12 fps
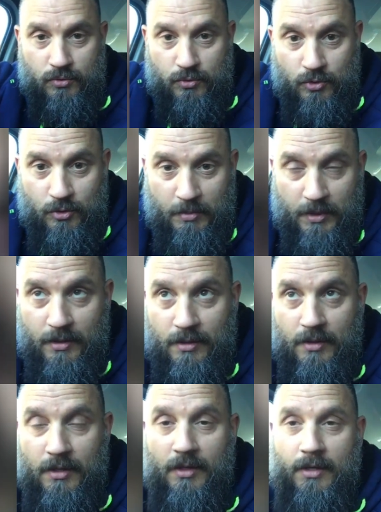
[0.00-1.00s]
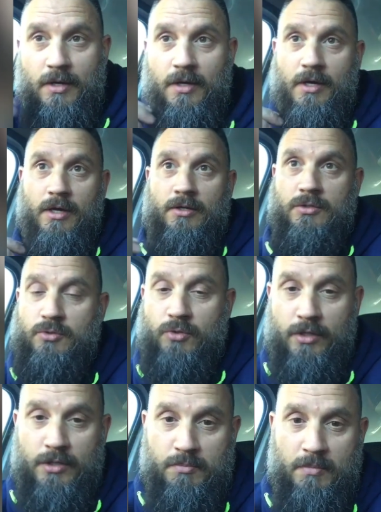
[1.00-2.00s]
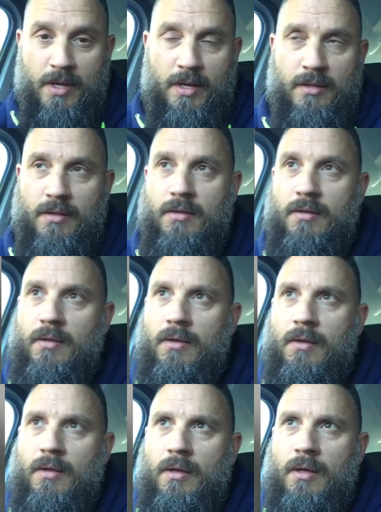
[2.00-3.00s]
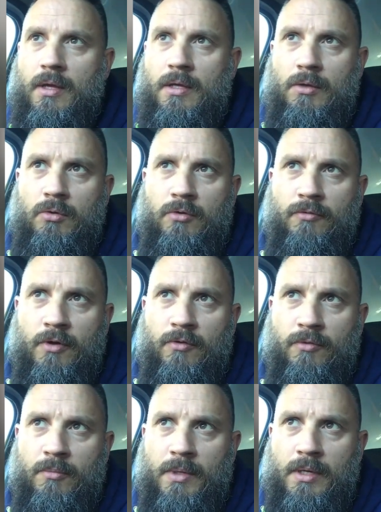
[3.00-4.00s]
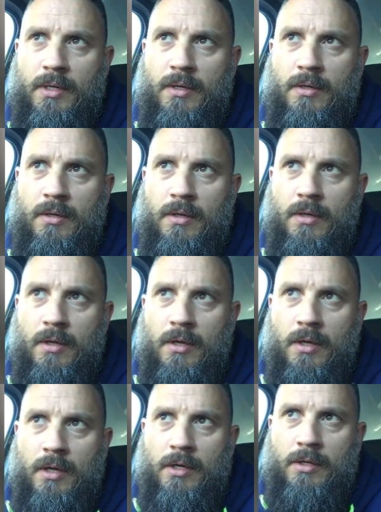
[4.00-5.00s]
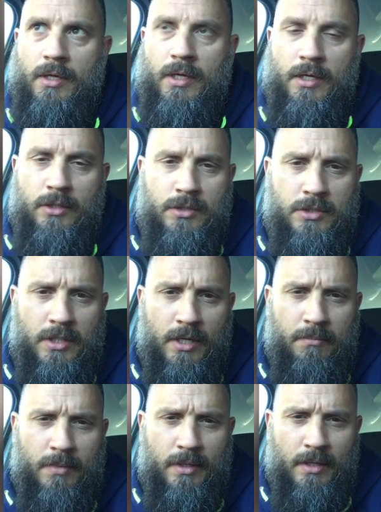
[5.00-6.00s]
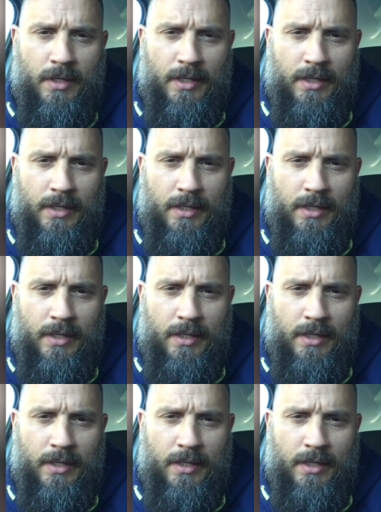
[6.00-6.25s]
took me. And I saw this man. He looked very familiar. And I go, can you just get me a